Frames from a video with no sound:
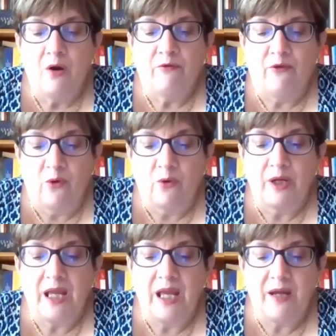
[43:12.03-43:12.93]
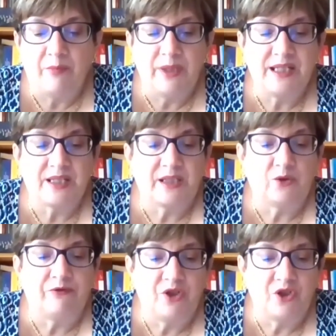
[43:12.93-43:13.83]
for every
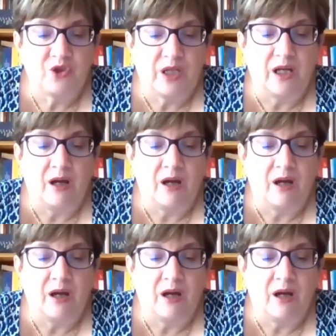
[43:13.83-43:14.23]
state official